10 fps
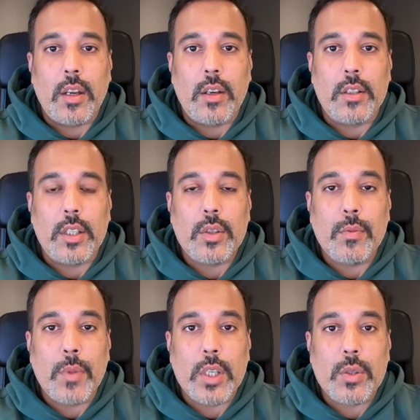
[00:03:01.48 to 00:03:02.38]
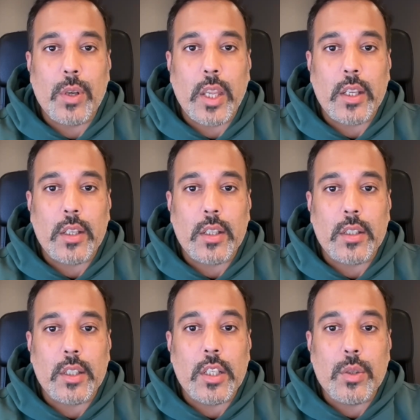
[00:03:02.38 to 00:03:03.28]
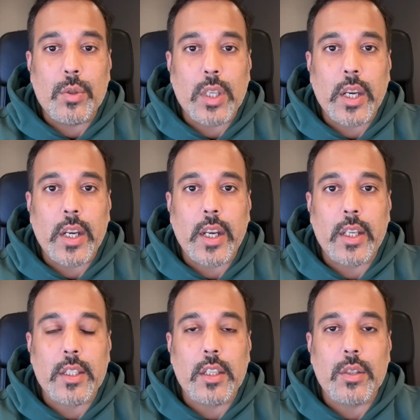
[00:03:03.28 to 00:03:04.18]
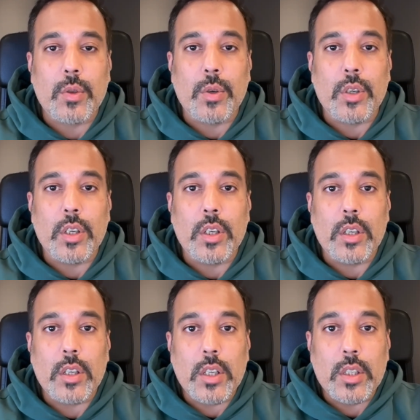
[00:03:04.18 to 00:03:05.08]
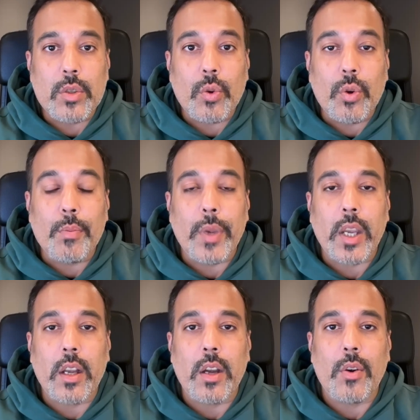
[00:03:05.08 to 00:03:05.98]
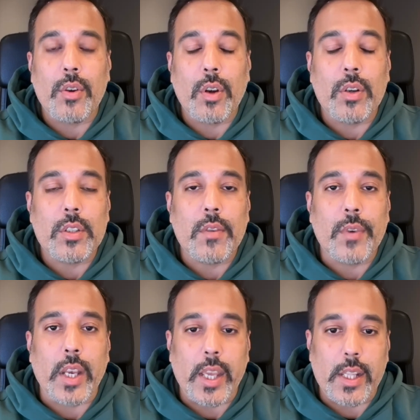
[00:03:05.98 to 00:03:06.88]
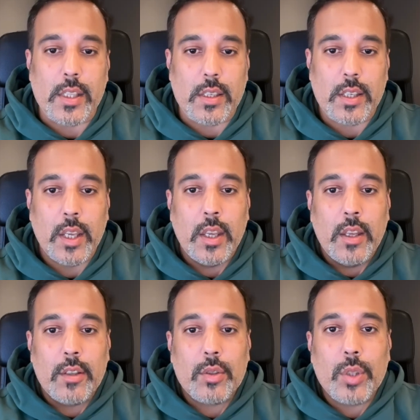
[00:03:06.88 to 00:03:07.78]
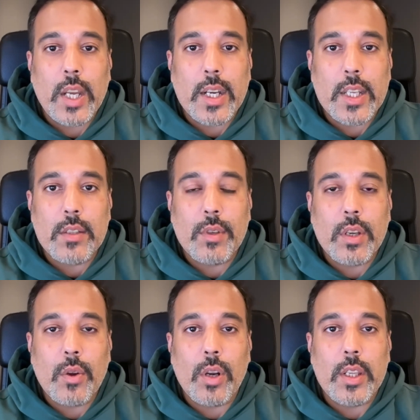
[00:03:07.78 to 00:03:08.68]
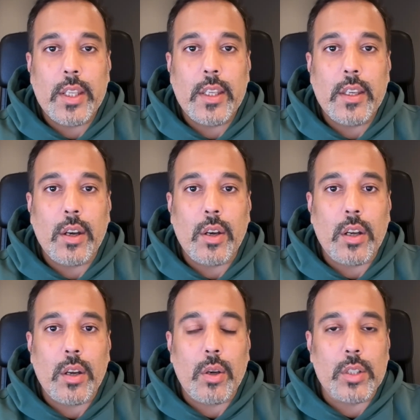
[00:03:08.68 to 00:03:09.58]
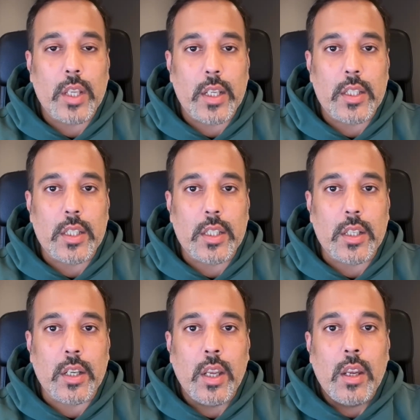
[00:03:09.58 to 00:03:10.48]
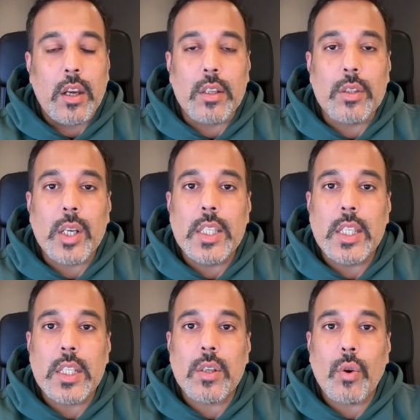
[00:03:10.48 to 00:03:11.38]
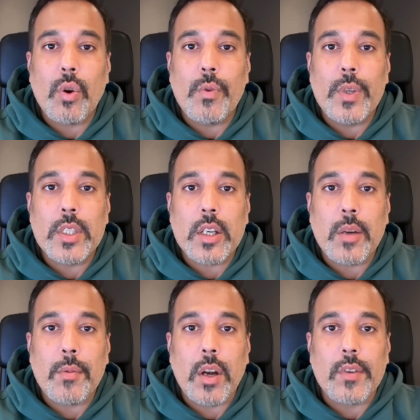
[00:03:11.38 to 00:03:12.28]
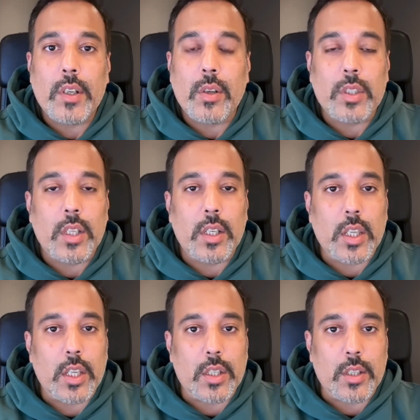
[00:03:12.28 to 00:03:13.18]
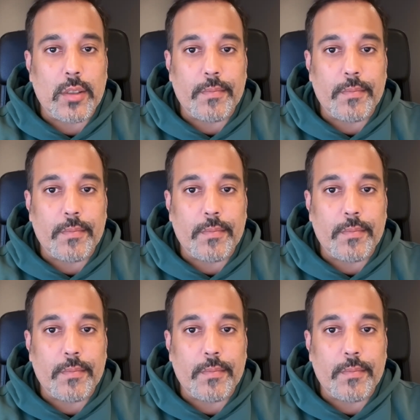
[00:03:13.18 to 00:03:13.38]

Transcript: just to make sure like this user get an access to his own bank account, not someone else. So that is we call the authorization. Authorization always come after authentication.